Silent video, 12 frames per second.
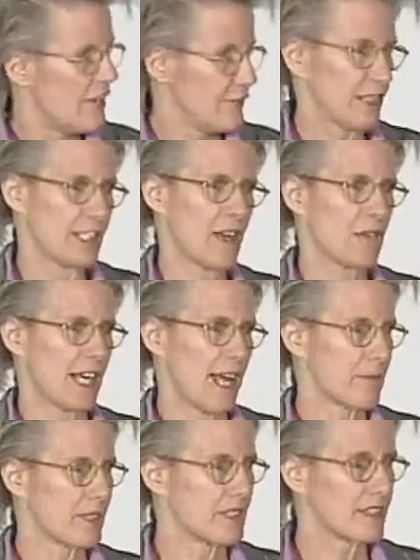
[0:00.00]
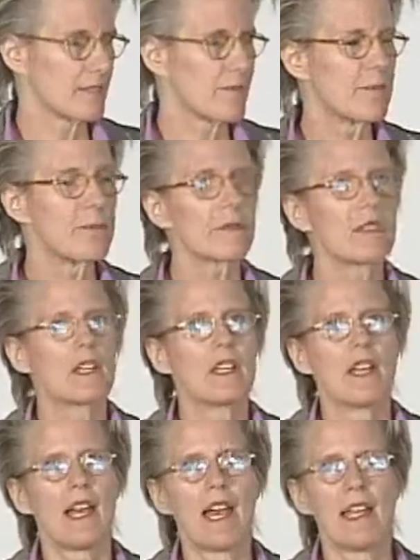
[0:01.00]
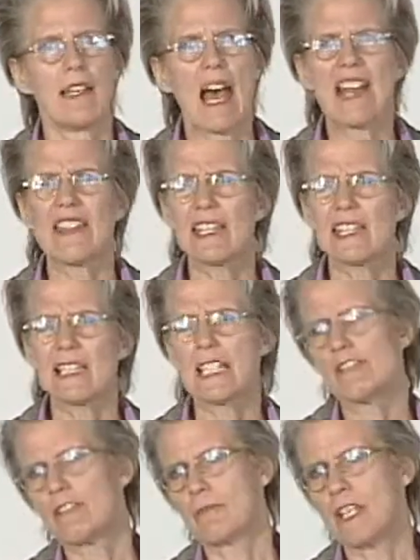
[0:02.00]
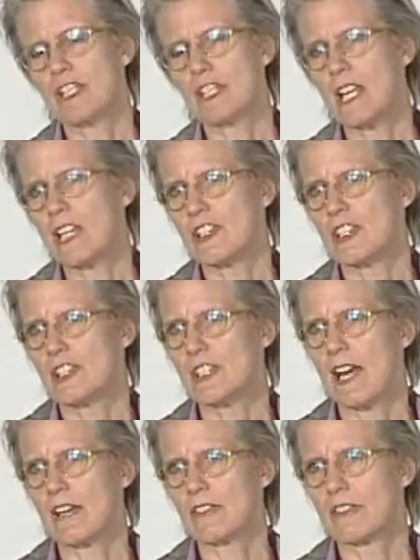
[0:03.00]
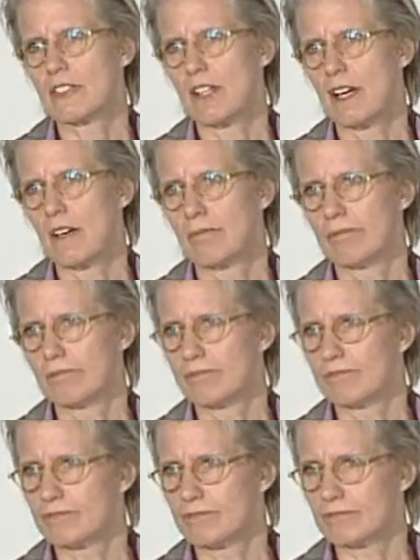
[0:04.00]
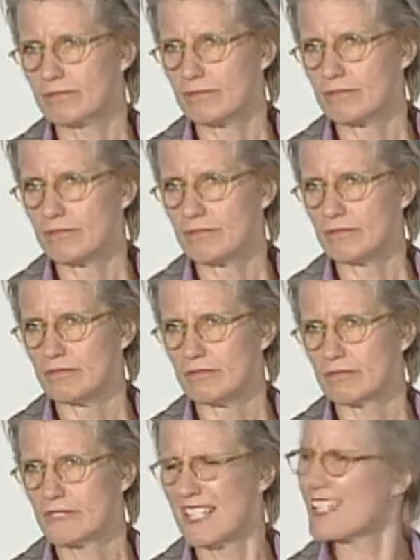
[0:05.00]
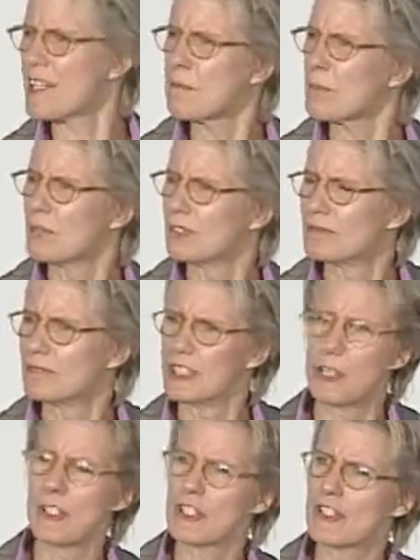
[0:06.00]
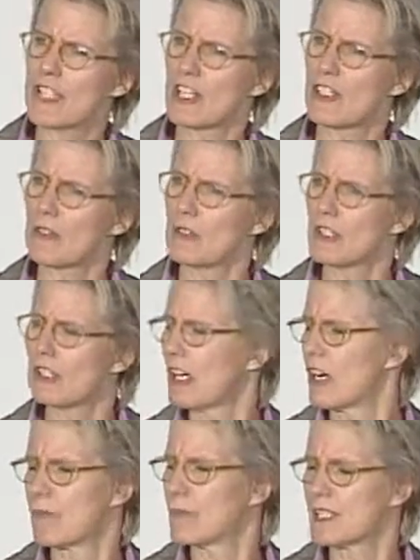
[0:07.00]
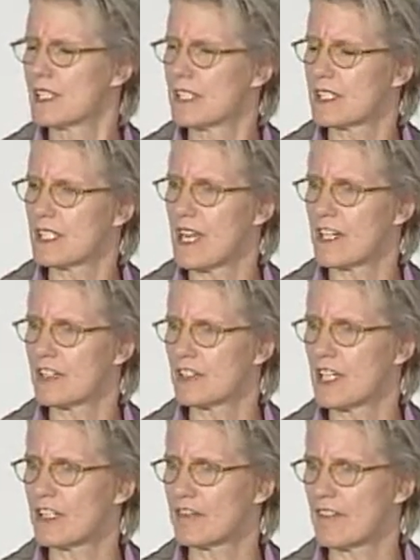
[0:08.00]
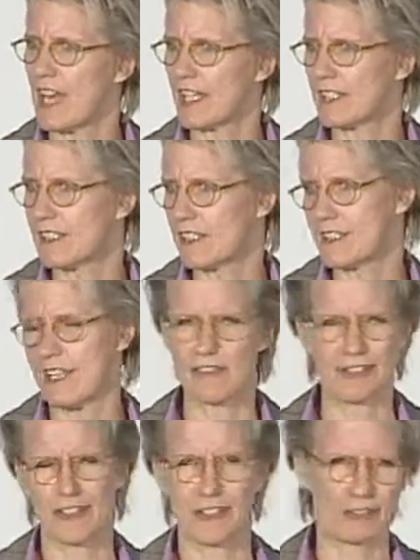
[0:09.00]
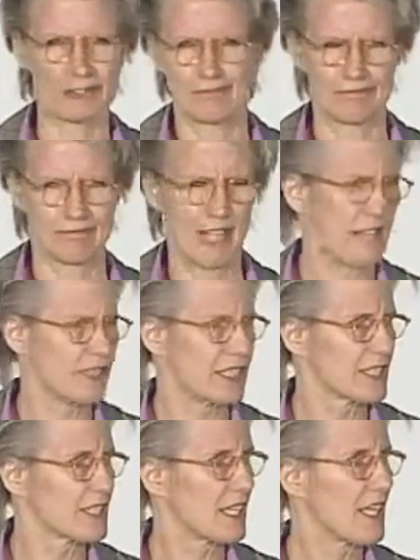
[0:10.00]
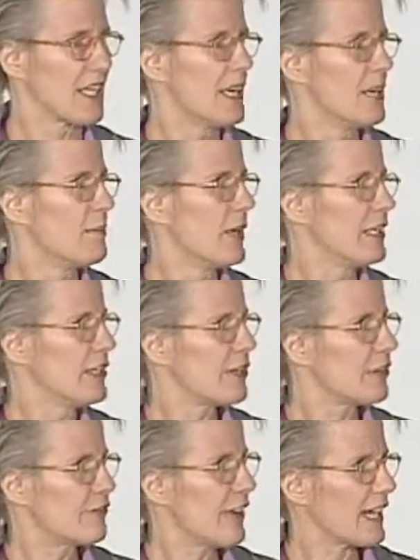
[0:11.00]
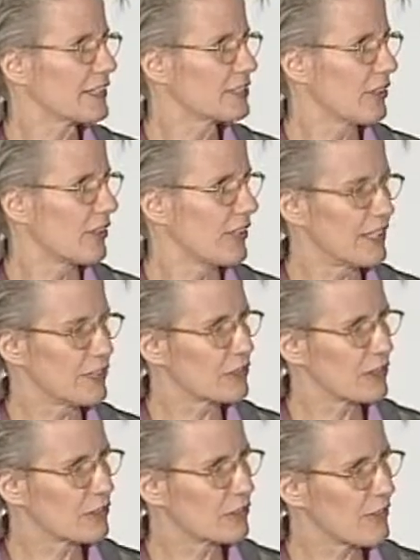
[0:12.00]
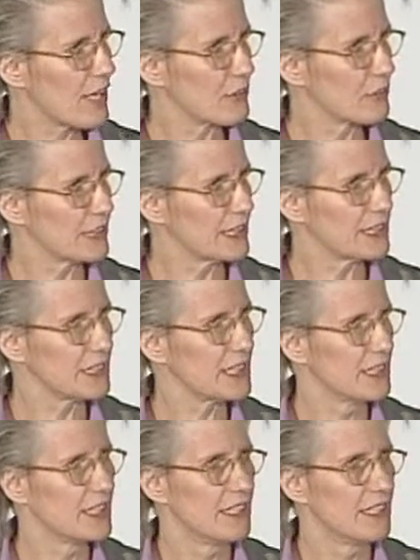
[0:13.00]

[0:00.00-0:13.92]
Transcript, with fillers: and figure out what happened. And I think in the information age it sounds um, simple. You know, when you say you, our business is to ascertain the facts, that sounds so obvious. But, you know, the facts are incredibly